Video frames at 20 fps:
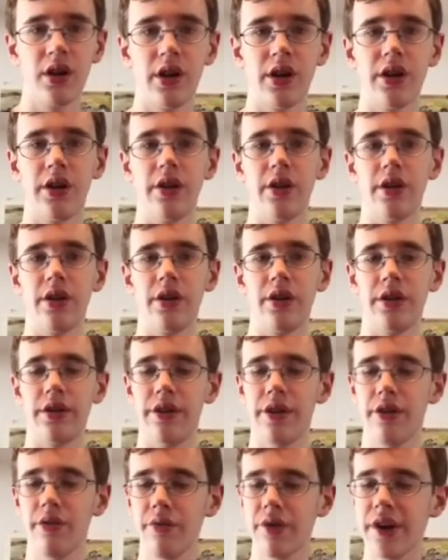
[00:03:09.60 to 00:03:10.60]
And
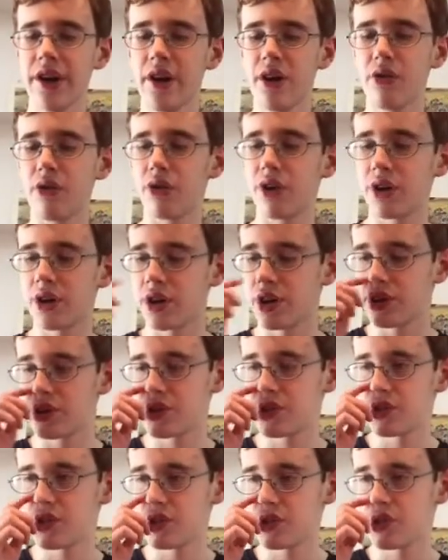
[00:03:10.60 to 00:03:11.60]
there we go.
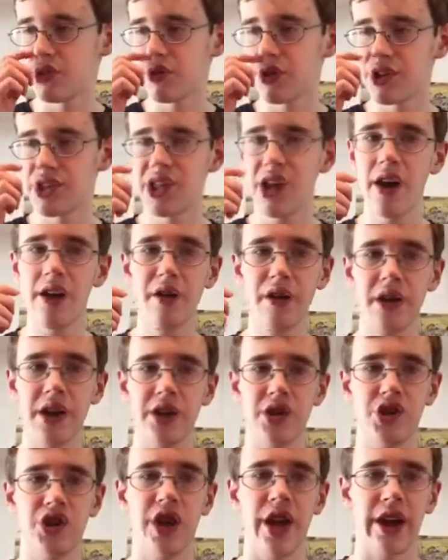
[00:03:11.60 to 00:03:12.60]
It's the Soda
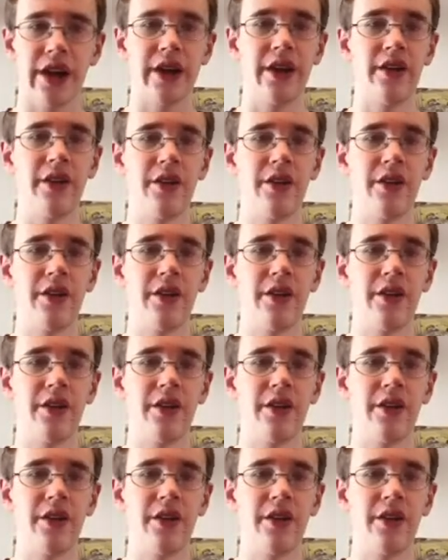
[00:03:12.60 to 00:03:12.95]
Saturday shtick.